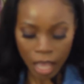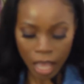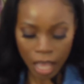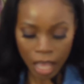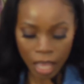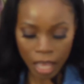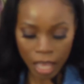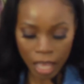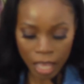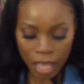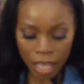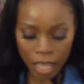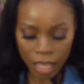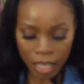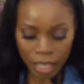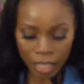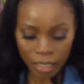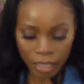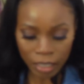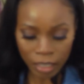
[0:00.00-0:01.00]

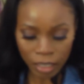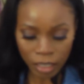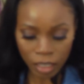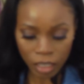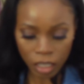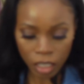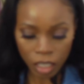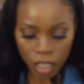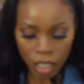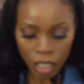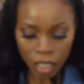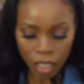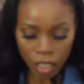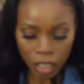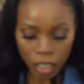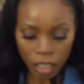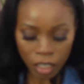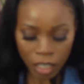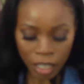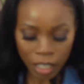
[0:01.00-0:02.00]
and
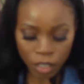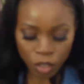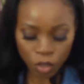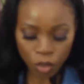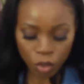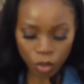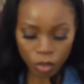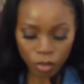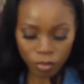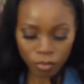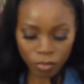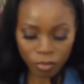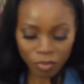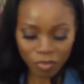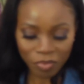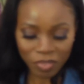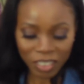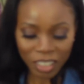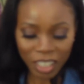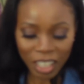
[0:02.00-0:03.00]
let's
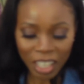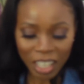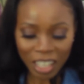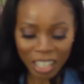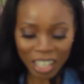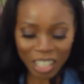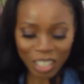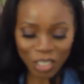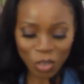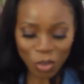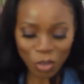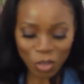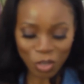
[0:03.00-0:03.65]
go to